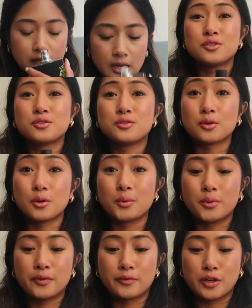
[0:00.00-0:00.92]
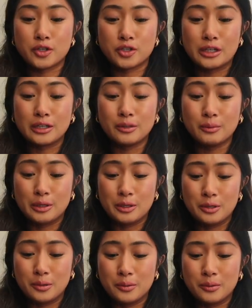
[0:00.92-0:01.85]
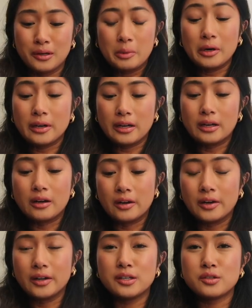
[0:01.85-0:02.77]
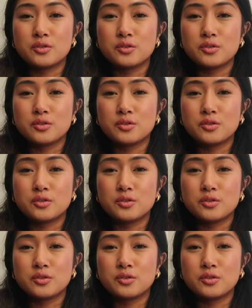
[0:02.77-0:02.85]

so refreshing when you put it on.